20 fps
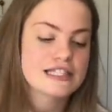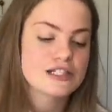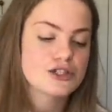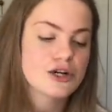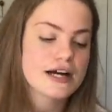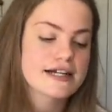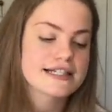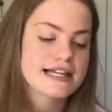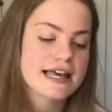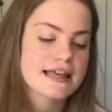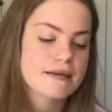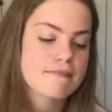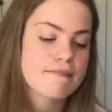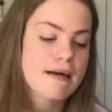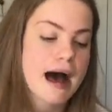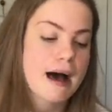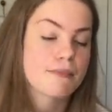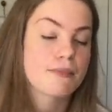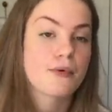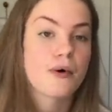tried to get the
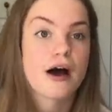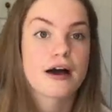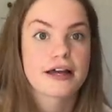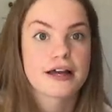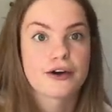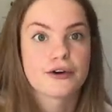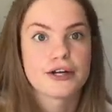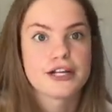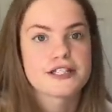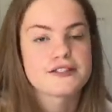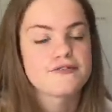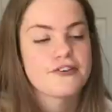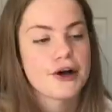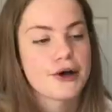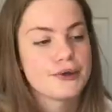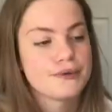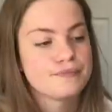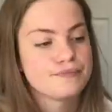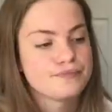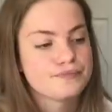map working on his
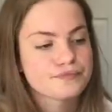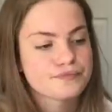phone.